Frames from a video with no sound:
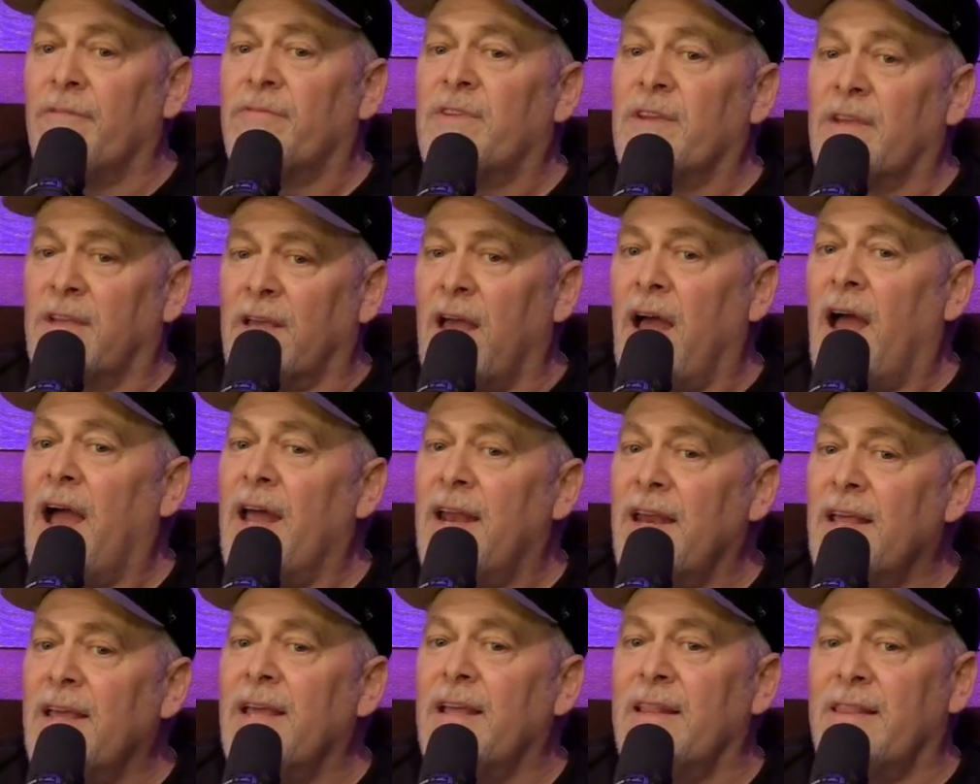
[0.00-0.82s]
kind
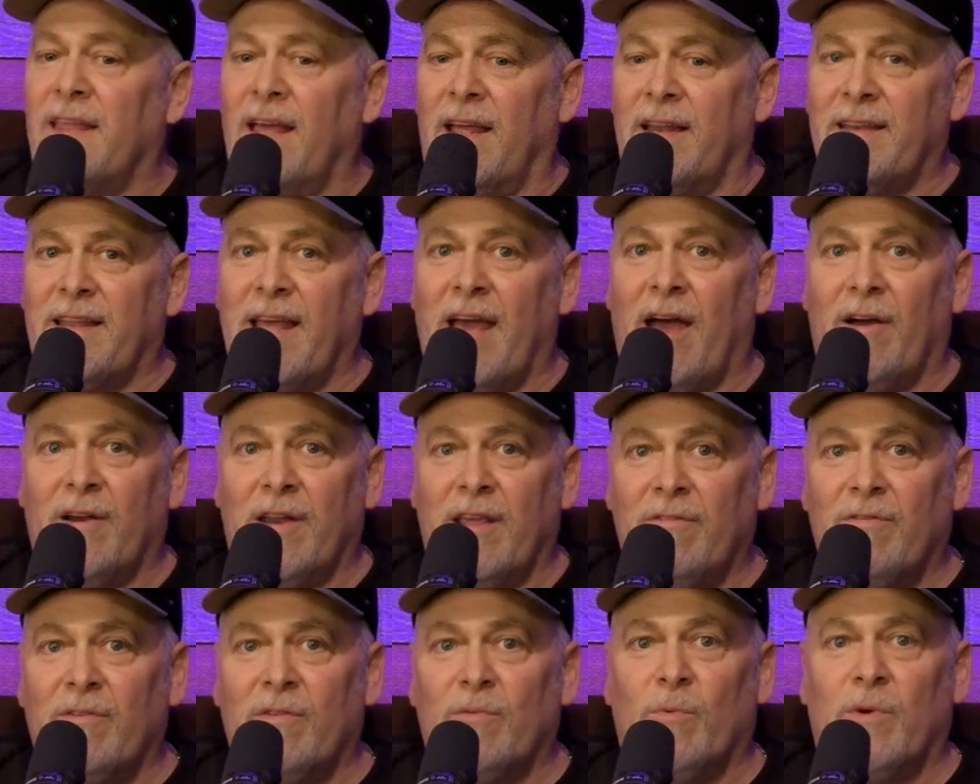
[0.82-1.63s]
of get that down,
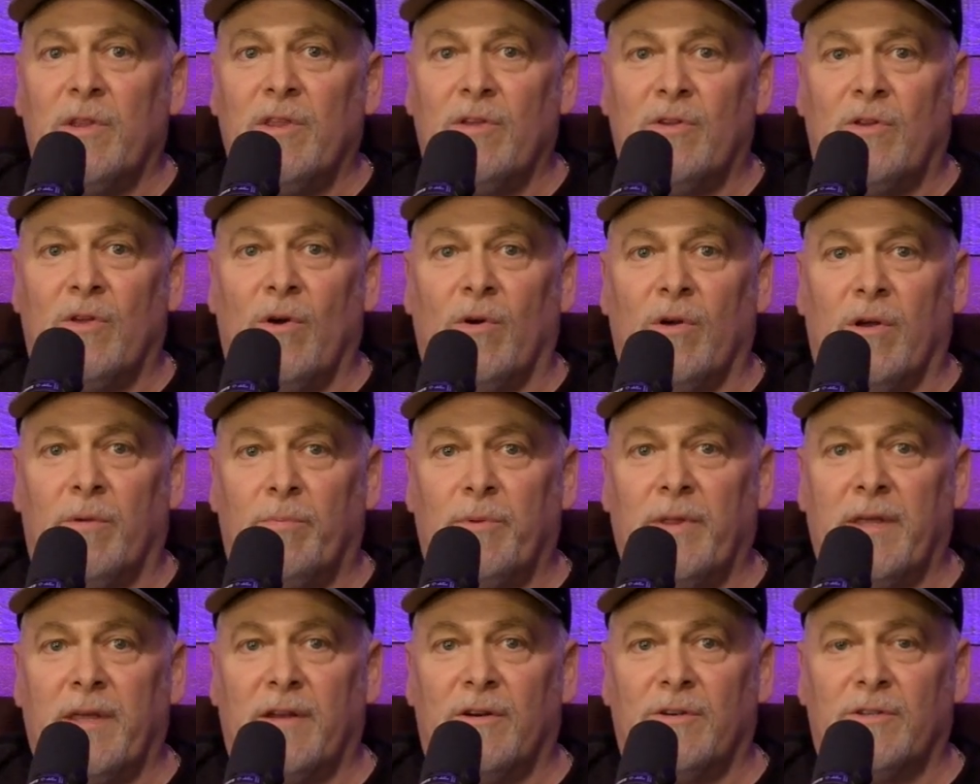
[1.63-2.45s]
even when you don't
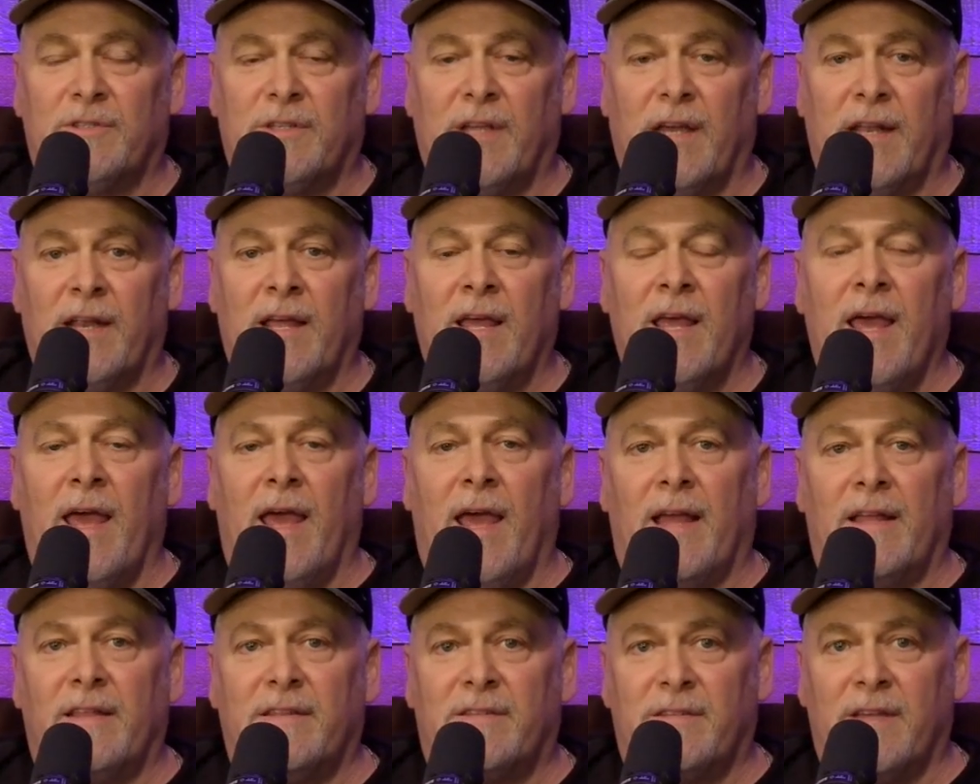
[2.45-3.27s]
completely understand it,
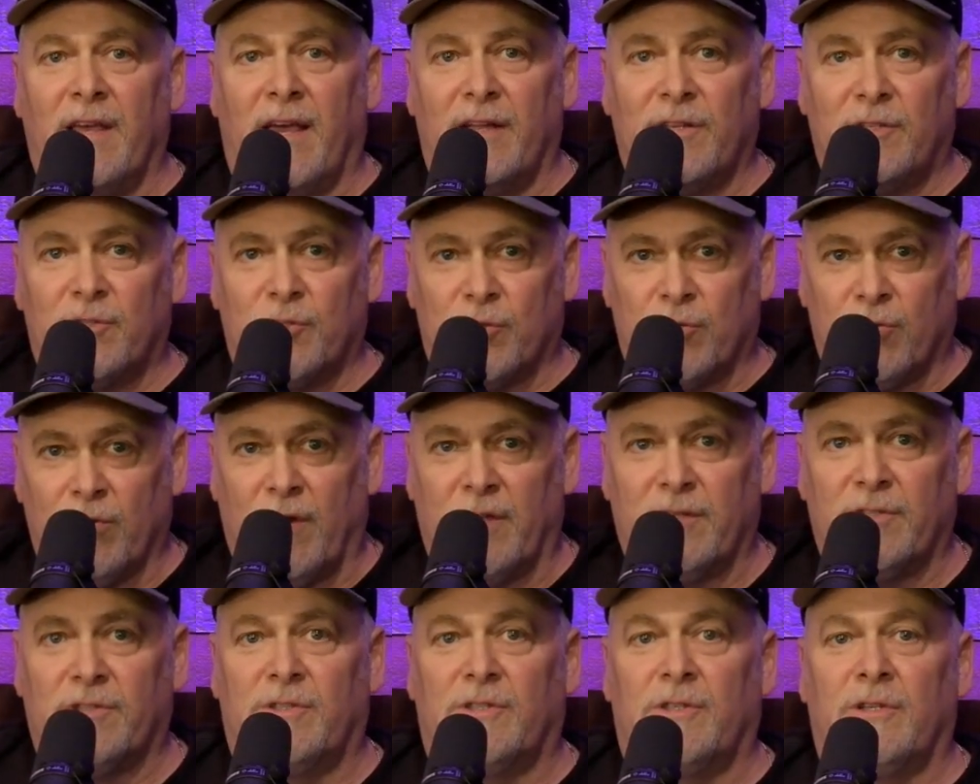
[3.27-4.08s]
and say, I
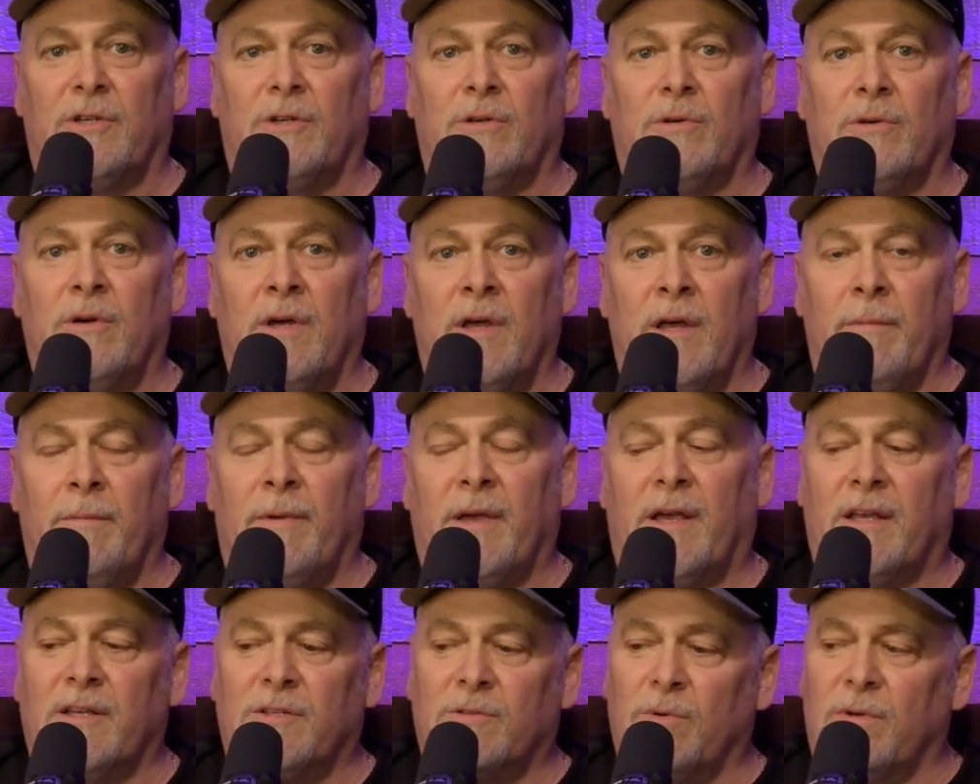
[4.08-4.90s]
trust you,
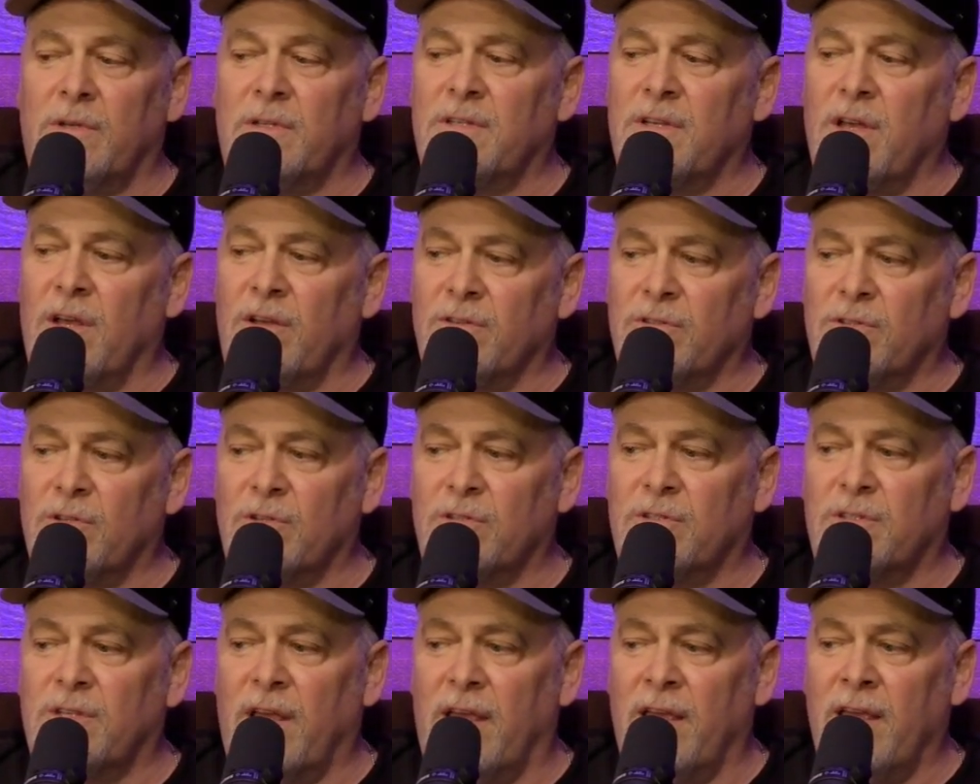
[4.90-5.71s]
because what does it also
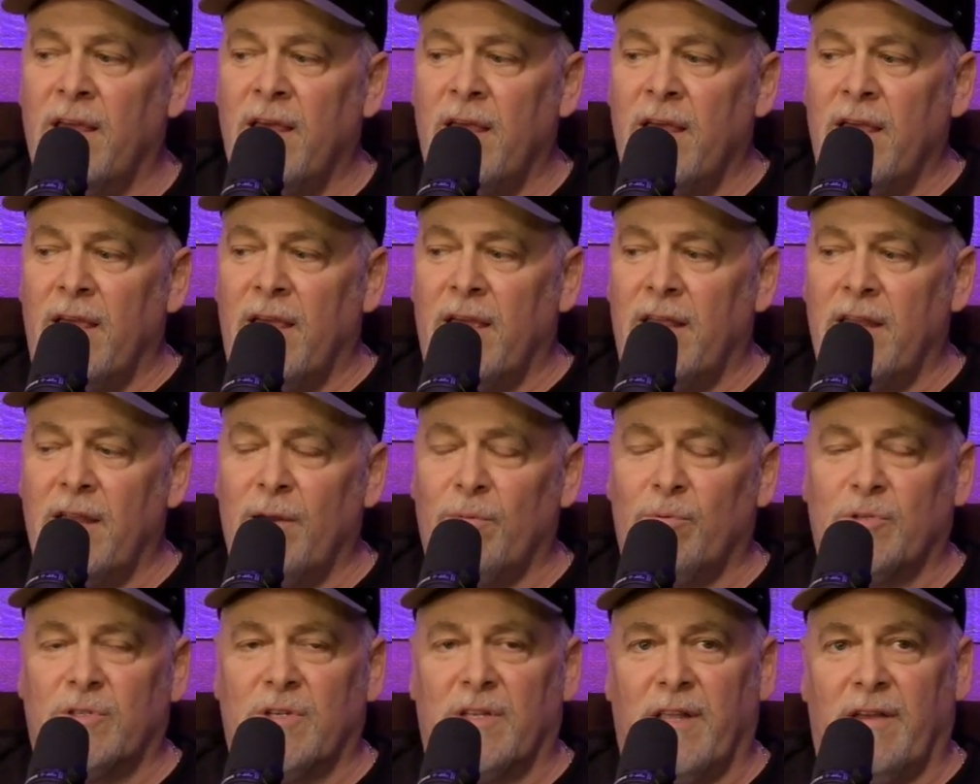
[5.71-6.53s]
say in
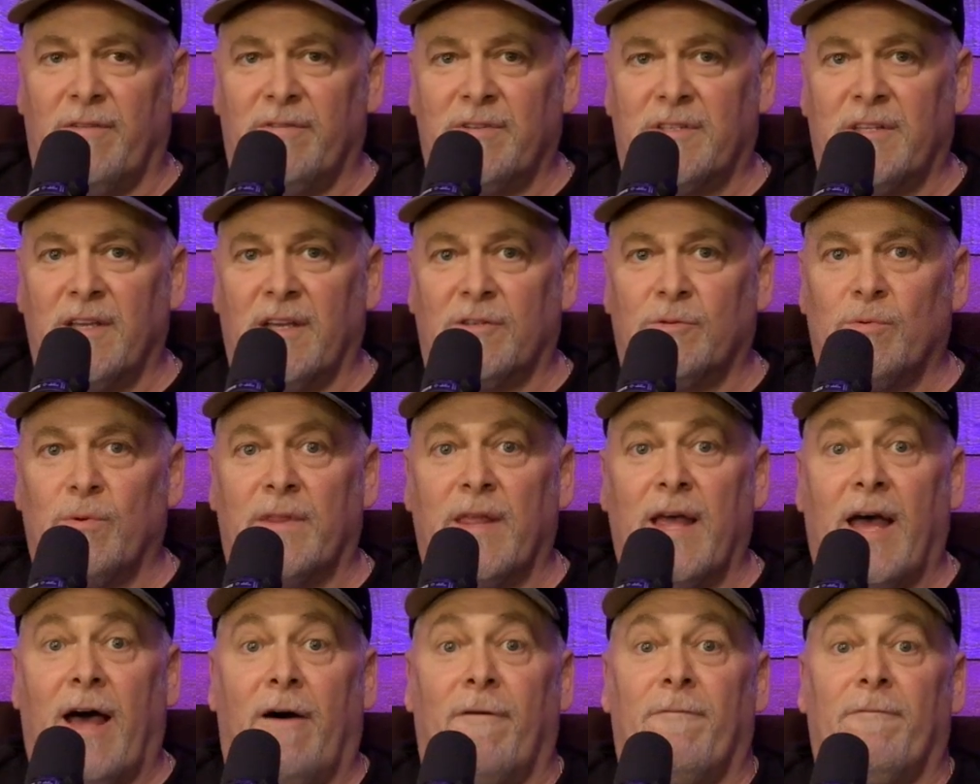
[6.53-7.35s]
Hebrews 11:6?
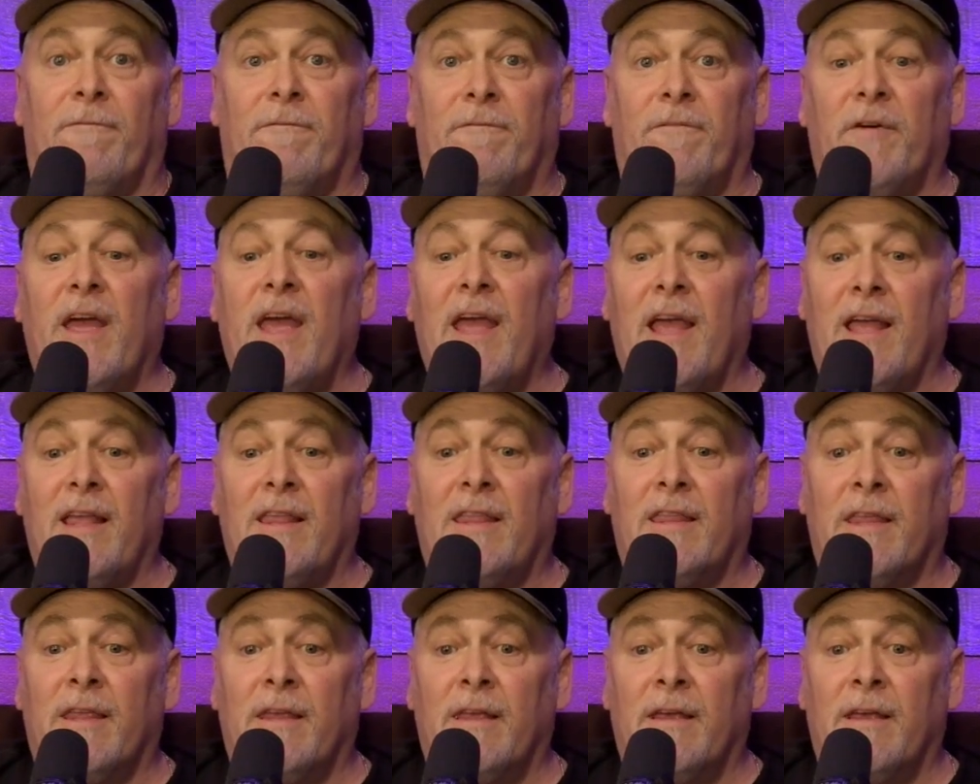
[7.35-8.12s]
Without faith,